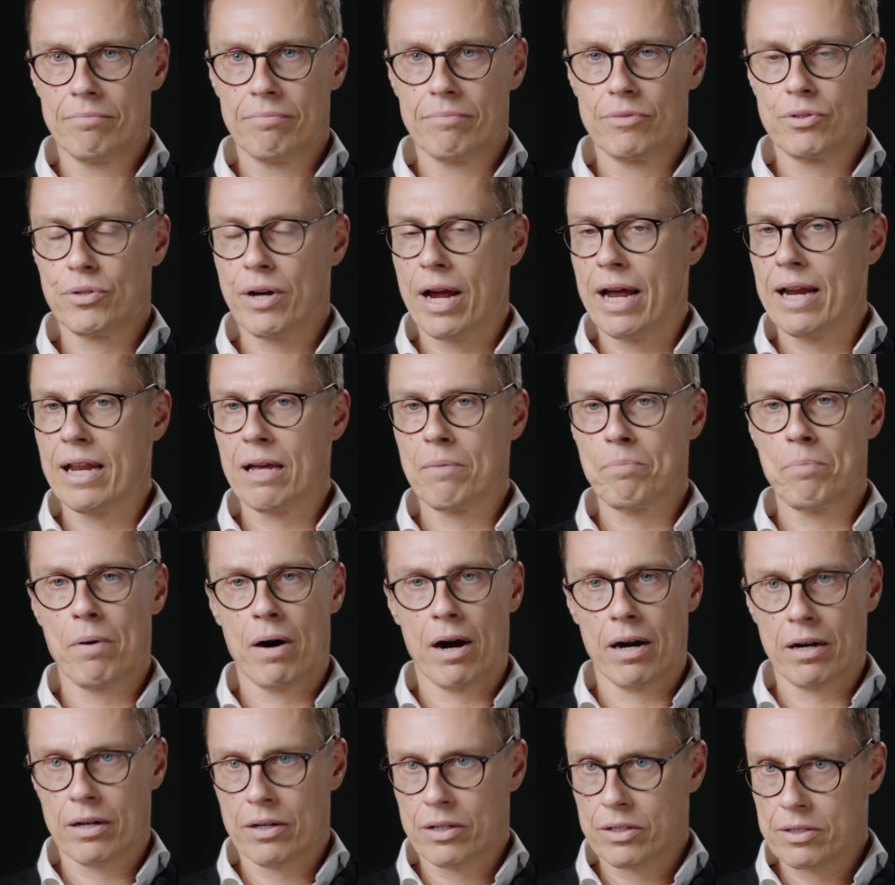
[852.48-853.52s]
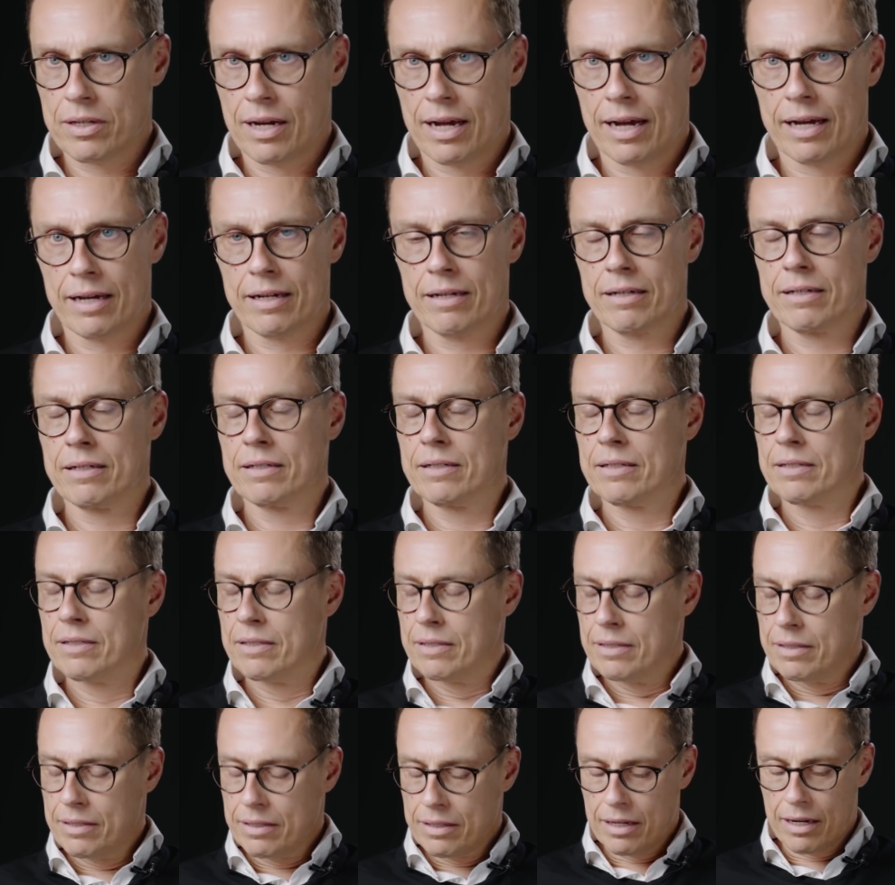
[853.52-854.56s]
trading partners like
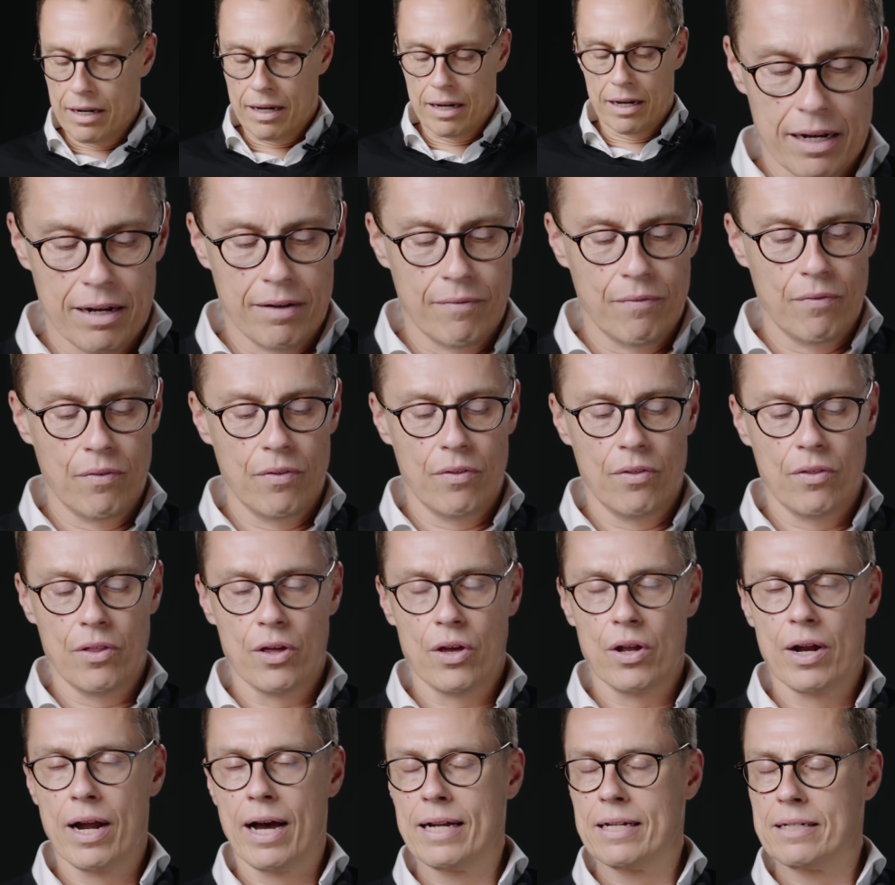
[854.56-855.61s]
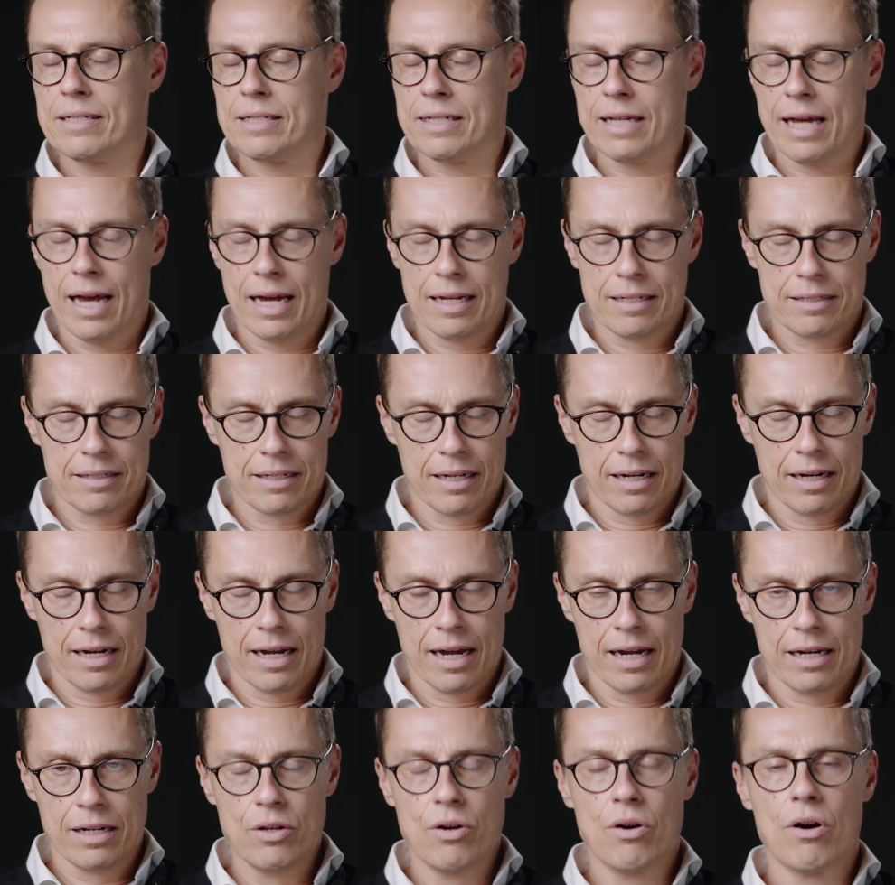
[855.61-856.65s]
the United States
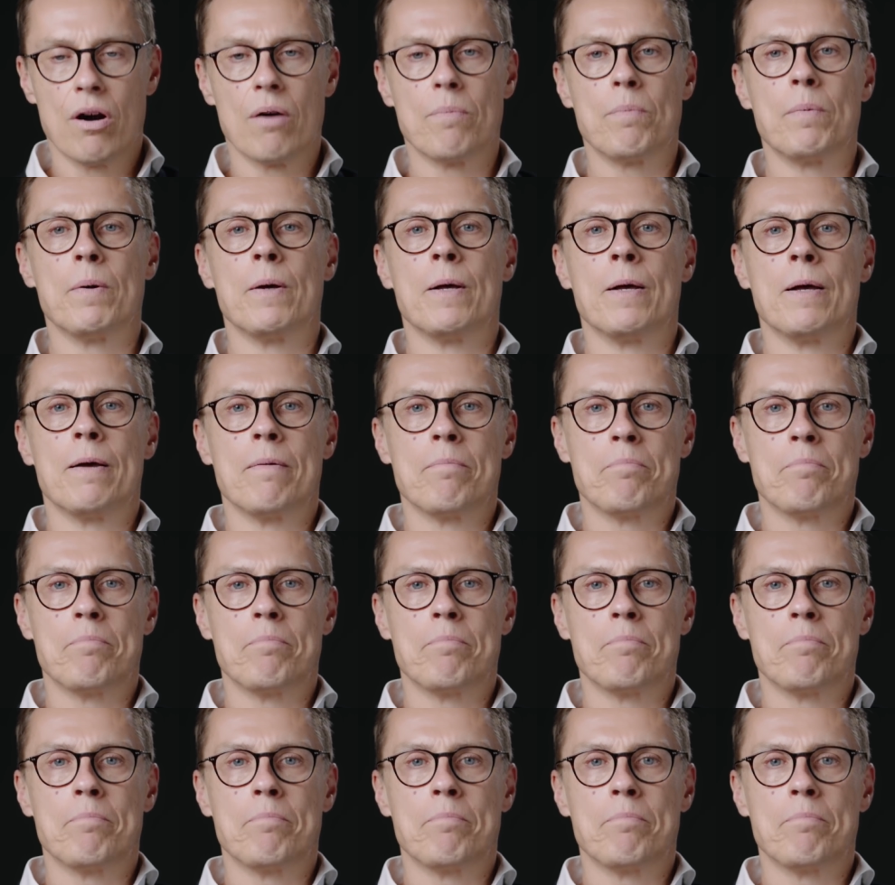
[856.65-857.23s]
and Europe,